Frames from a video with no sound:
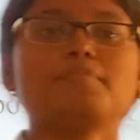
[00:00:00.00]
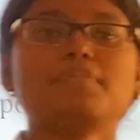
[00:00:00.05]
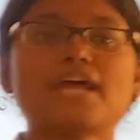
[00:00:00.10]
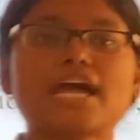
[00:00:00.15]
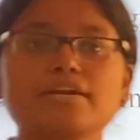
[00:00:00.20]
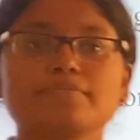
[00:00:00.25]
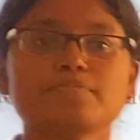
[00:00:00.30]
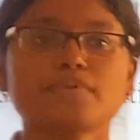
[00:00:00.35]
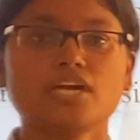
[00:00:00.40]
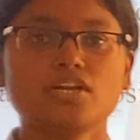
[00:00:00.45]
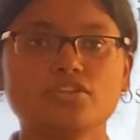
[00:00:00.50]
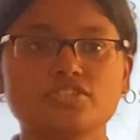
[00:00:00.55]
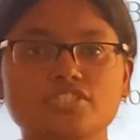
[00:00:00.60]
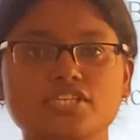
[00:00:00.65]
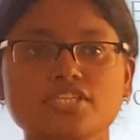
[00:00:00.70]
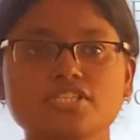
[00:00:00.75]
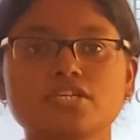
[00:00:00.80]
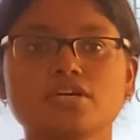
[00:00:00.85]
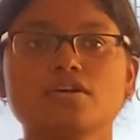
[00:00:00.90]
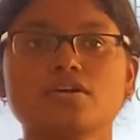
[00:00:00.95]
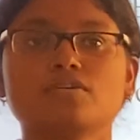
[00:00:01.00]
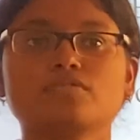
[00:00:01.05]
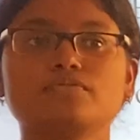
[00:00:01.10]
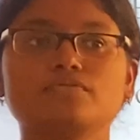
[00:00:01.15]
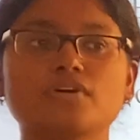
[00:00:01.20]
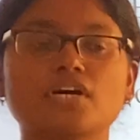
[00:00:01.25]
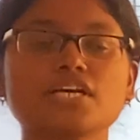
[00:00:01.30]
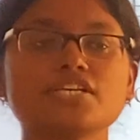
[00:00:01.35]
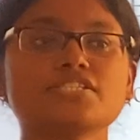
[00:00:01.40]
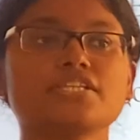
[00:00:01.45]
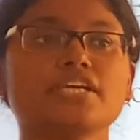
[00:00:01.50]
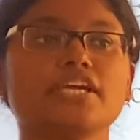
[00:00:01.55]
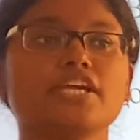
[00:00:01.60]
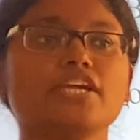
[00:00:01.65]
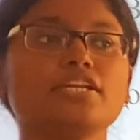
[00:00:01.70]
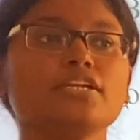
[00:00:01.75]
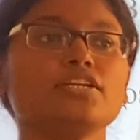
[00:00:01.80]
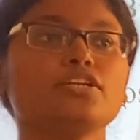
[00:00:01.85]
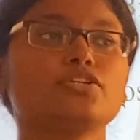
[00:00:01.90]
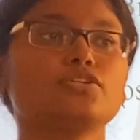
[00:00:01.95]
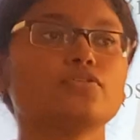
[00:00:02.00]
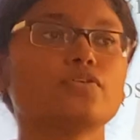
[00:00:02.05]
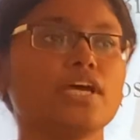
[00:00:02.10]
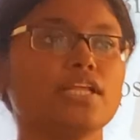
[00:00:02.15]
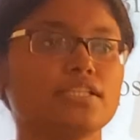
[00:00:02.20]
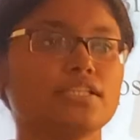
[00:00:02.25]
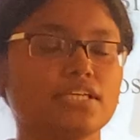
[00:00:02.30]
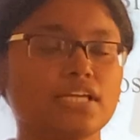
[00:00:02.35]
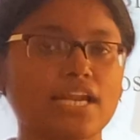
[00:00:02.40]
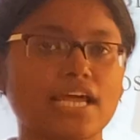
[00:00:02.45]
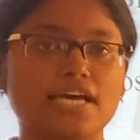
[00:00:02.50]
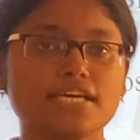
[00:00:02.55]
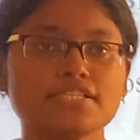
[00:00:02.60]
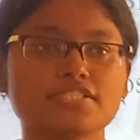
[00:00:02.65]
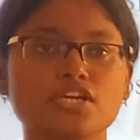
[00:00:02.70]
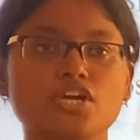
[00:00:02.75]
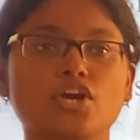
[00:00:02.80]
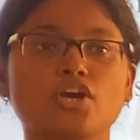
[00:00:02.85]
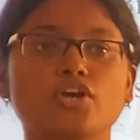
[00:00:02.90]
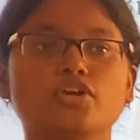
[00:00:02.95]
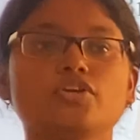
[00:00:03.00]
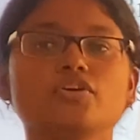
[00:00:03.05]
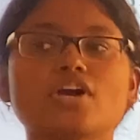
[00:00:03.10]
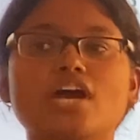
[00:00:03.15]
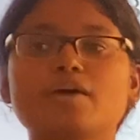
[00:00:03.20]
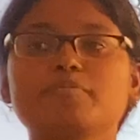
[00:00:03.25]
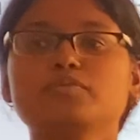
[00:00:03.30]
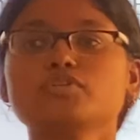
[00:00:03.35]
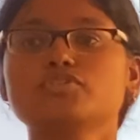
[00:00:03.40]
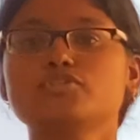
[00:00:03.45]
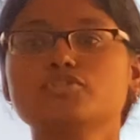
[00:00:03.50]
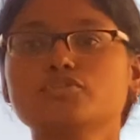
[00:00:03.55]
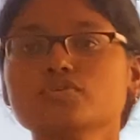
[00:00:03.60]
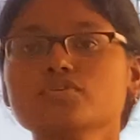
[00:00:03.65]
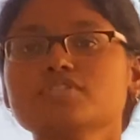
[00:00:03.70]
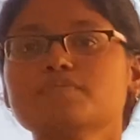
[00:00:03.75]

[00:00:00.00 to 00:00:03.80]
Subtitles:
plant biologist, first in 12th class, you have to choose